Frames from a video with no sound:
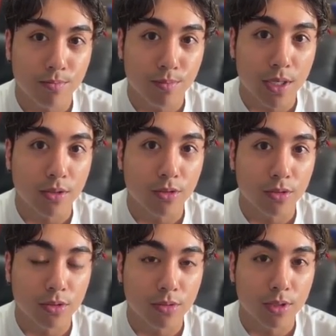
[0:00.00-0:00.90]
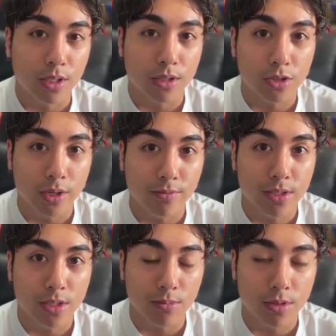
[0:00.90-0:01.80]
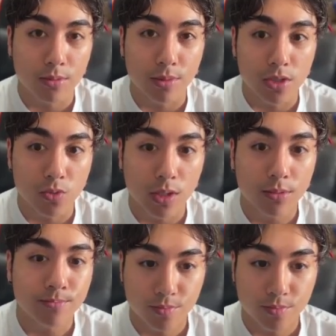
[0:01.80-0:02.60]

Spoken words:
paying Google, then the traffic stops coming as well.